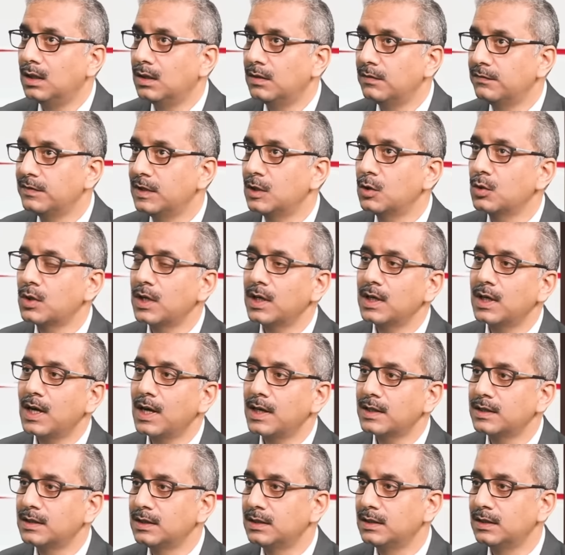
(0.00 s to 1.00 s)
We're looking
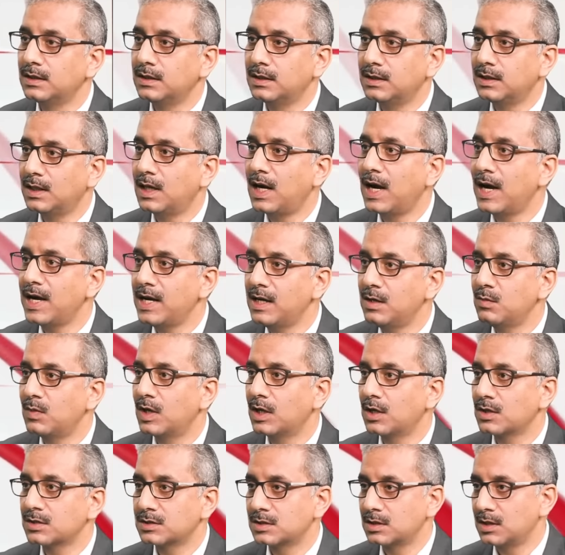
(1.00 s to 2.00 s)
at high
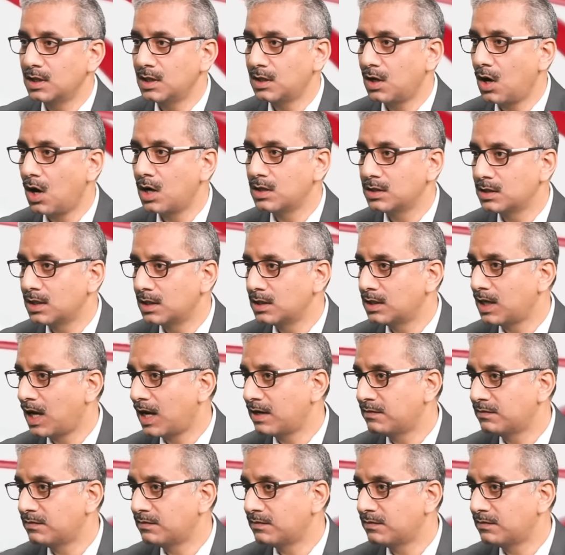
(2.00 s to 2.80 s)
velocity content, high